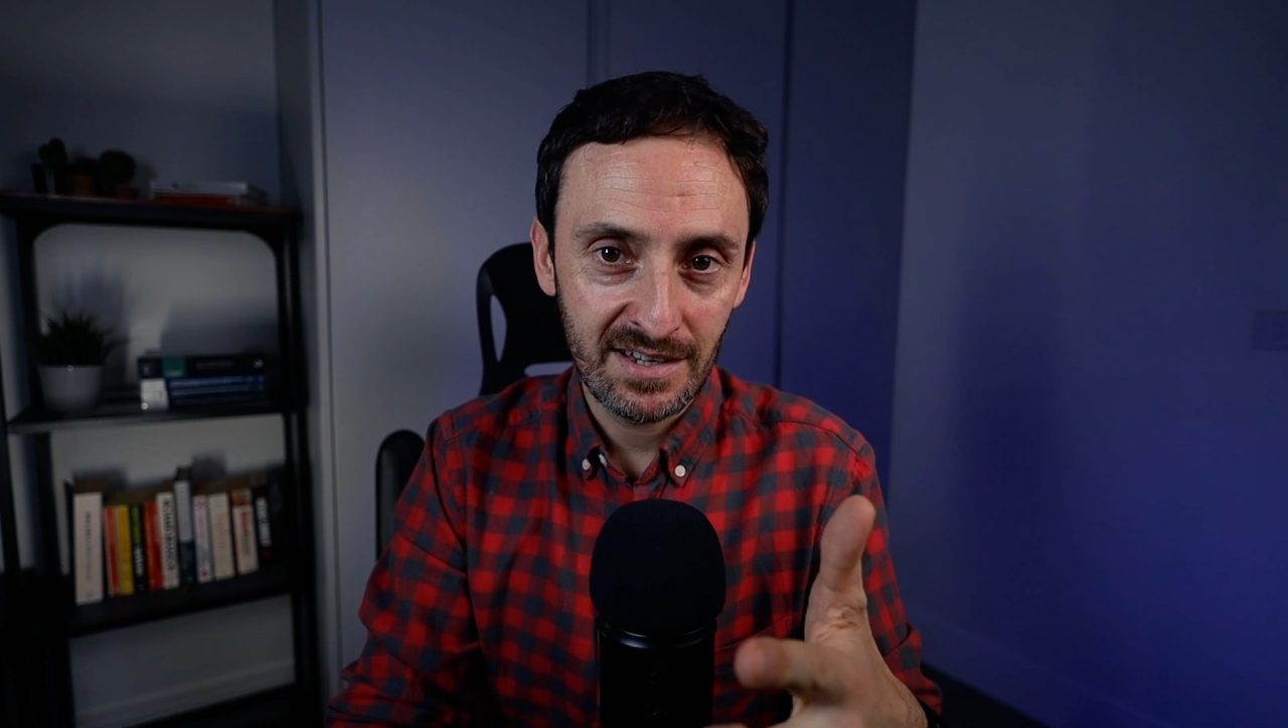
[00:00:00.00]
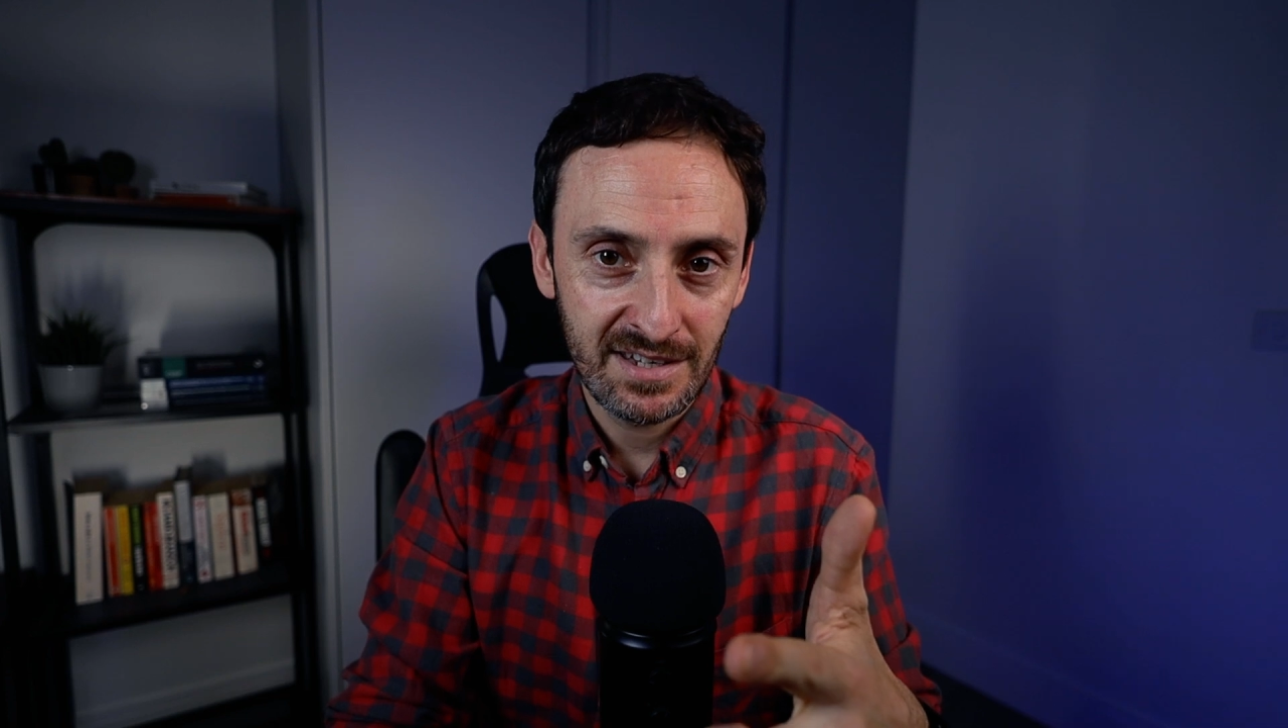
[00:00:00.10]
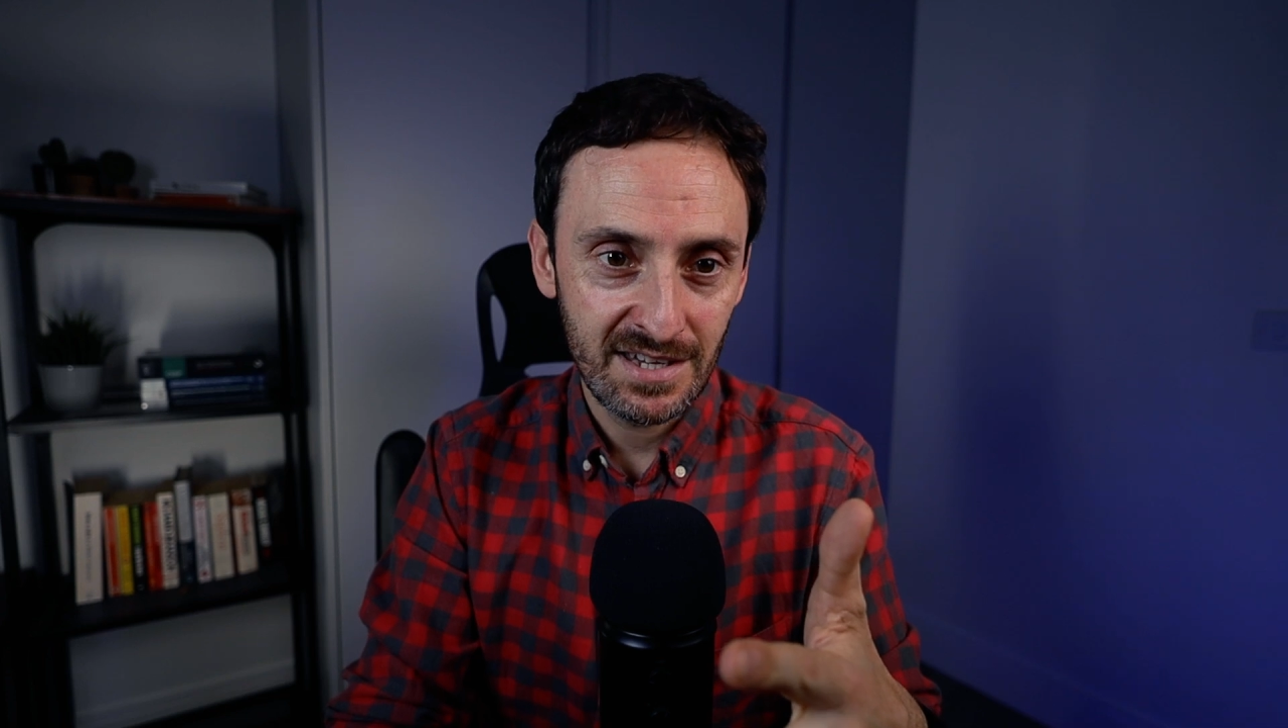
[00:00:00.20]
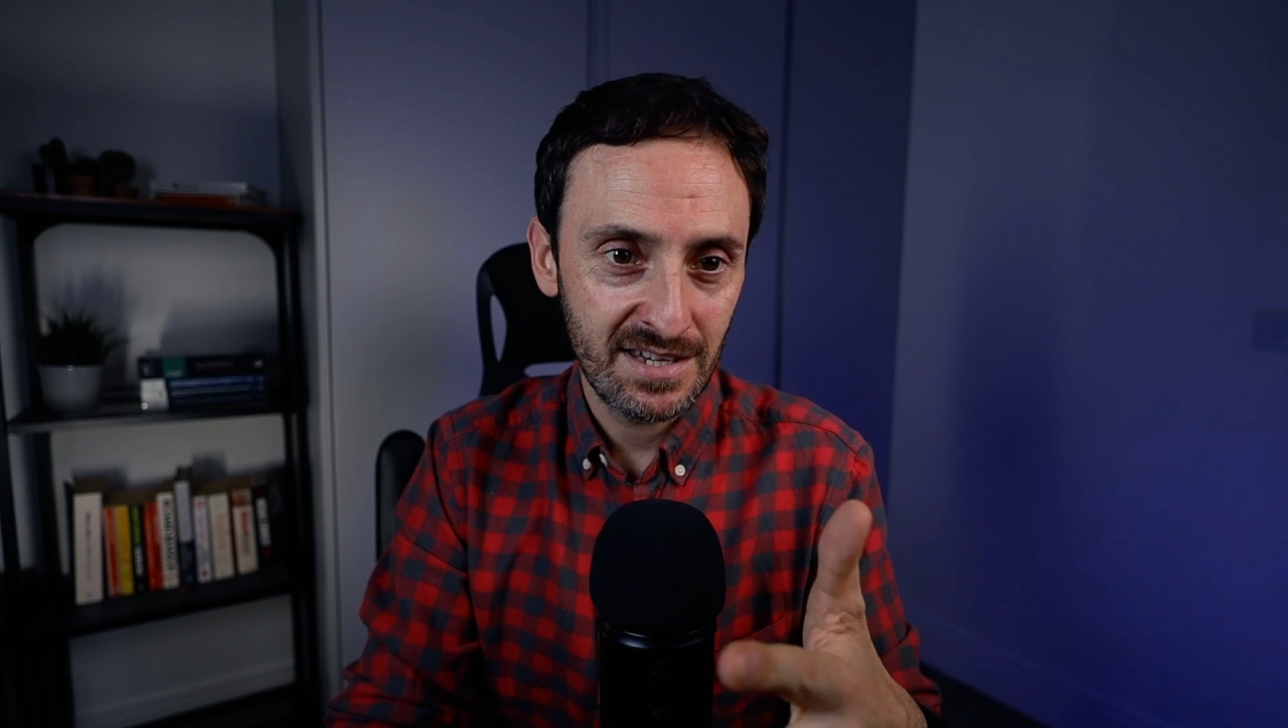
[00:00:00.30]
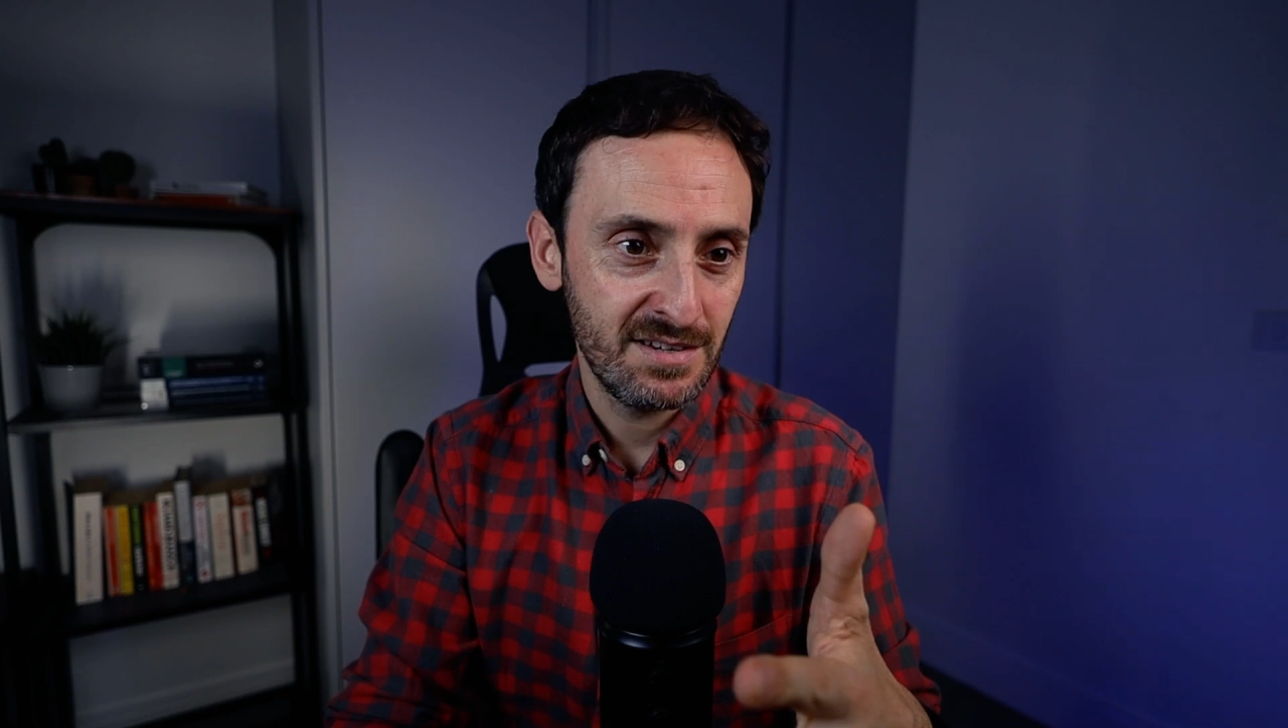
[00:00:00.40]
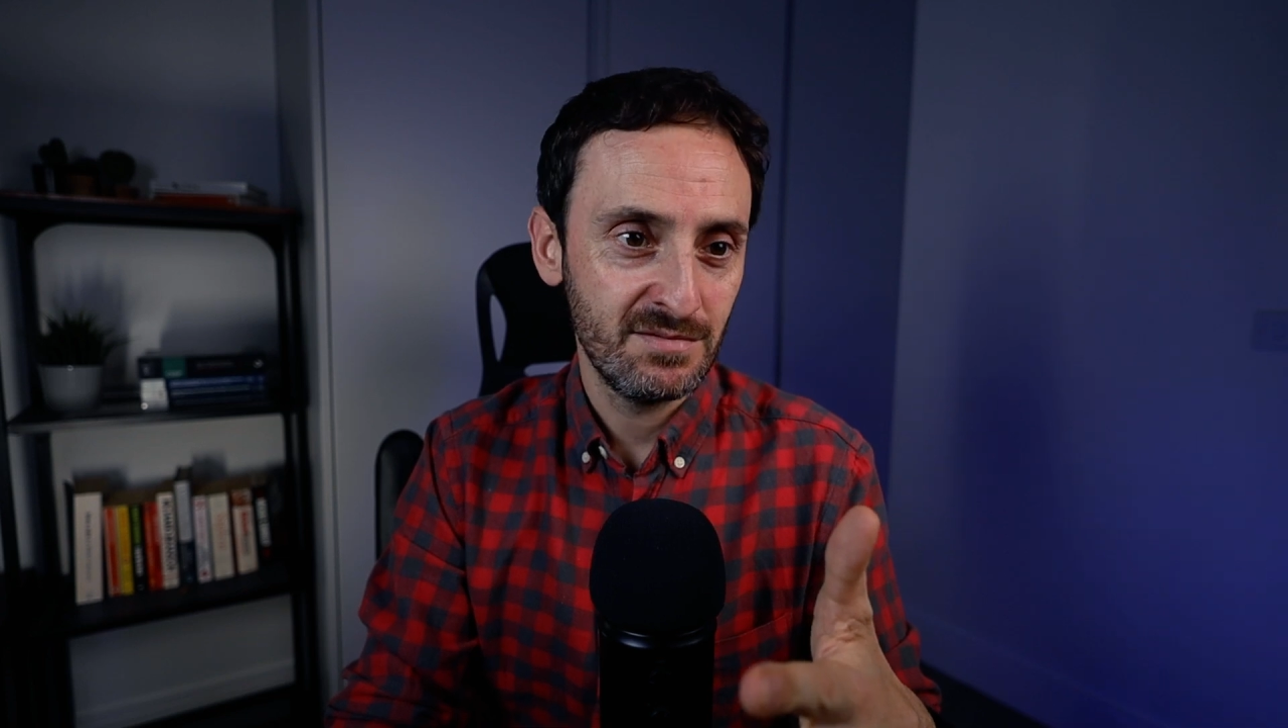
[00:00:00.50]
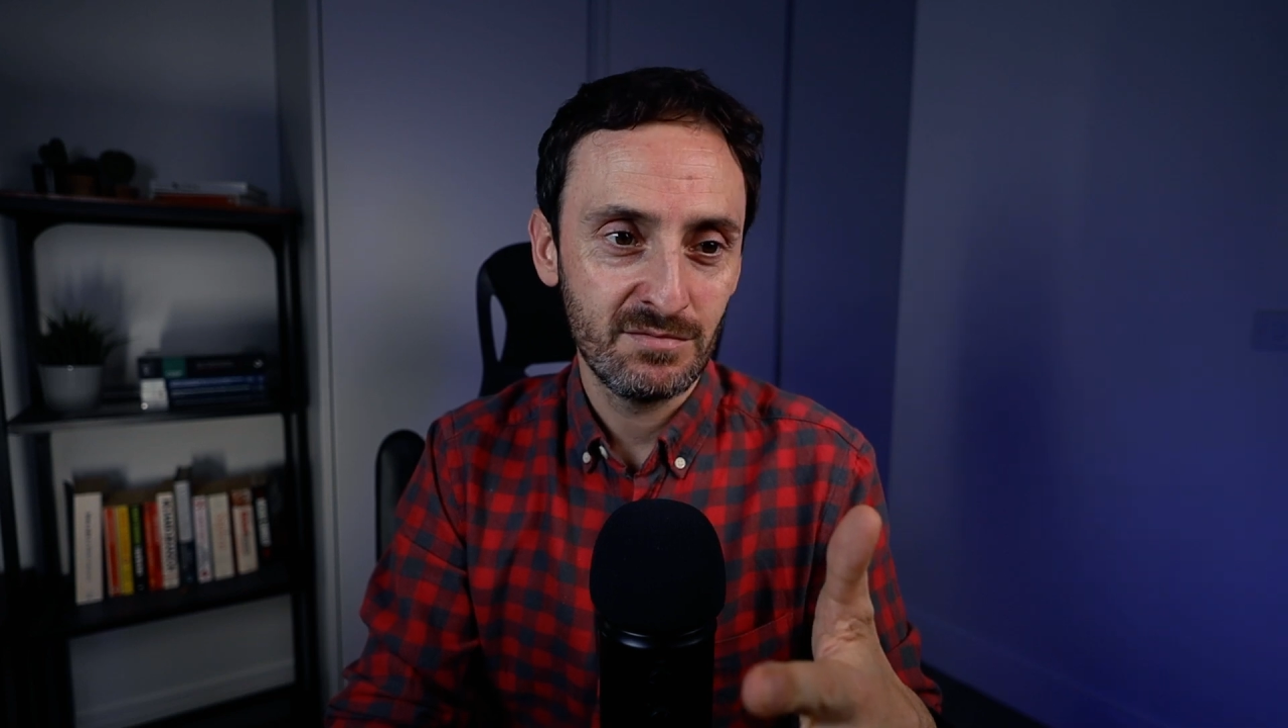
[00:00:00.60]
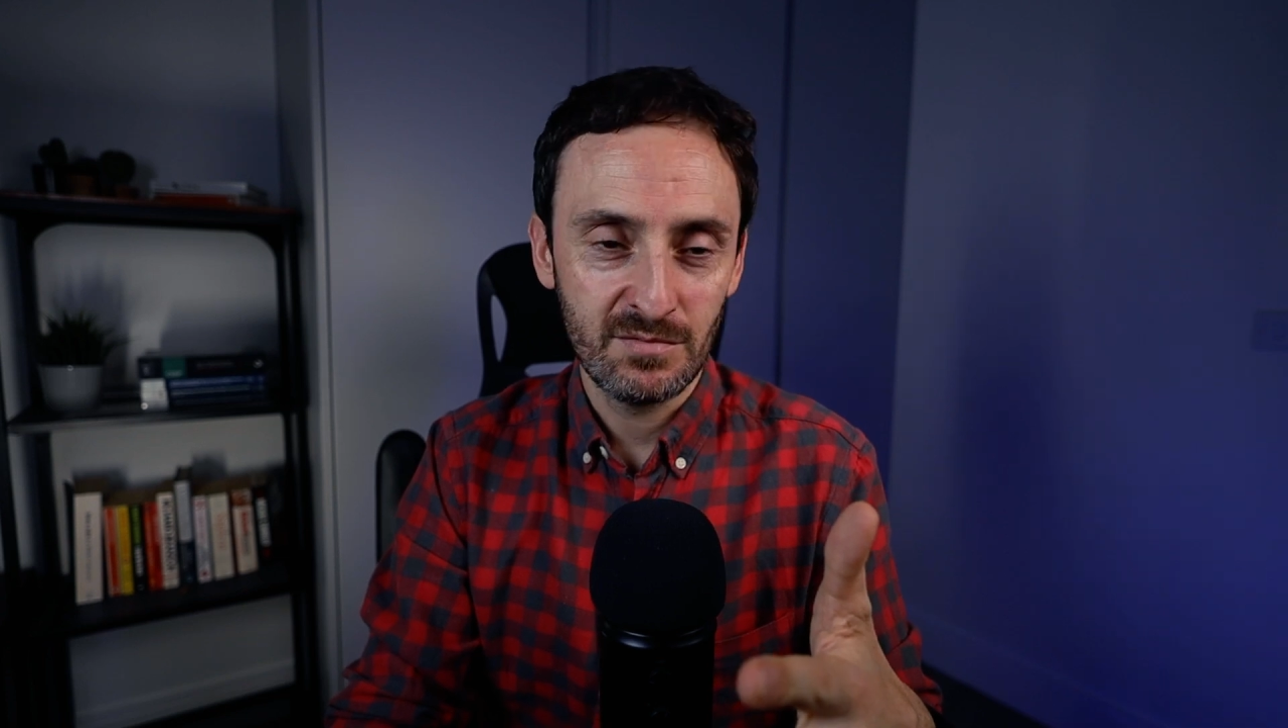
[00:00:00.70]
IT